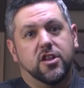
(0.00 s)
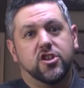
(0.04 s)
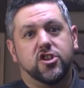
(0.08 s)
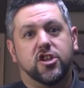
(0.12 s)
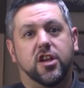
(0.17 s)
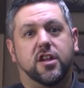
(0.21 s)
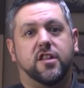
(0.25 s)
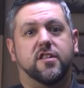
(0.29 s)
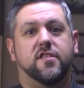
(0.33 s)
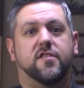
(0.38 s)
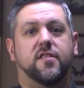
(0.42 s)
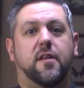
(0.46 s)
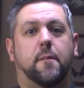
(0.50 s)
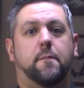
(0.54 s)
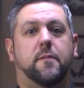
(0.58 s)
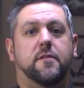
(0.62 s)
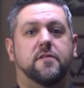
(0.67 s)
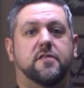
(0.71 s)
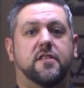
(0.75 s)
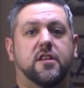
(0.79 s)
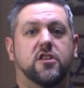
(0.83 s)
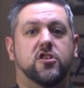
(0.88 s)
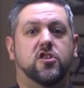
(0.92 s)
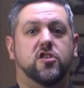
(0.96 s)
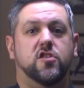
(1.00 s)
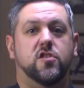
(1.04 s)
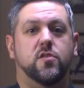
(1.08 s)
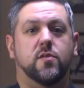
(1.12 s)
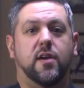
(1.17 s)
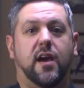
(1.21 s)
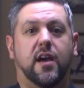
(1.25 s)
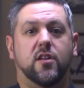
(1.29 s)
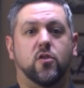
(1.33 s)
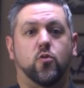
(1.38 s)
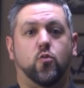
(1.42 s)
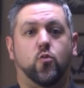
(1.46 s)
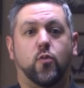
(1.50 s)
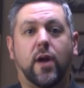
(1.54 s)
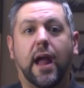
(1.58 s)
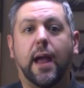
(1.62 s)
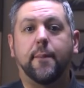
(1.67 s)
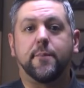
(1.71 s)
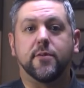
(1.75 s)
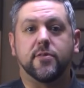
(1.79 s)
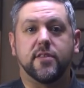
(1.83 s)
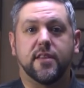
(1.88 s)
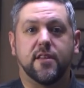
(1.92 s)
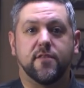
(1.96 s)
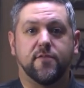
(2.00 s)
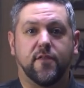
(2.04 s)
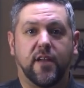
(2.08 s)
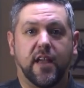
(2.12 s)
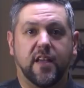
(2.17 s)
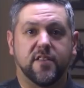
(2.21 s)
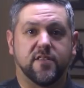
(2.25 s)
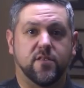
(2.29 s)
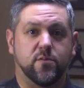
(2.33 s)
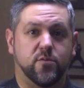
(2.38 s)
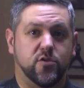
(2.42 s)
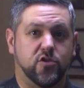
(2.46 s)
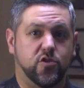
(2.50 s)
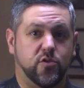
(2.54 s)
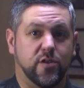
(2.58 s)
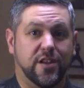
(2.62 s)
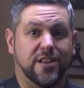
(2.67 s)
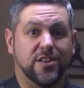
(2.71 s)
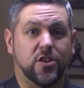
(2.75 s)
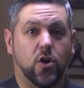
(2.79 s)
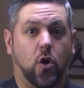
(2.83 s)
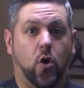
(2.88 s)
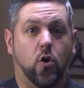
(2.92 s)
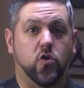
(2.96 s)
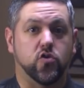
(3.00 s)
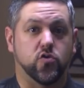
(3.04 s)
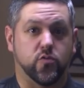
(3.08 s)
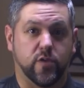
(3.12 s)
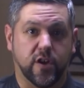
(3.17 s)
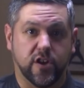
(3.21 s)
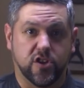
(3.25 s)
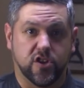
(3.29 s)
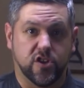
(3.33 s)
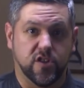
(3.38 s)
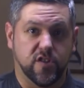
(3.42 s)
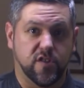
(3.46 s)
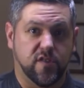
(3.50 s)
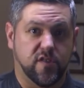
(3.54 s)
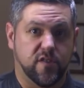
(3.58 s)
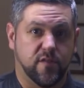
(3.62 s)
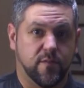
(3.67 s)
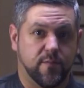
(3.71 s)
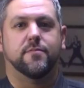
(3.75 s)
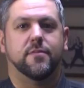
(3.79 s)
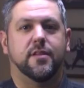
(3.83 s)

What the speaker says: Chicken stepping teaches you how to rapidly advance and retreat in all directions.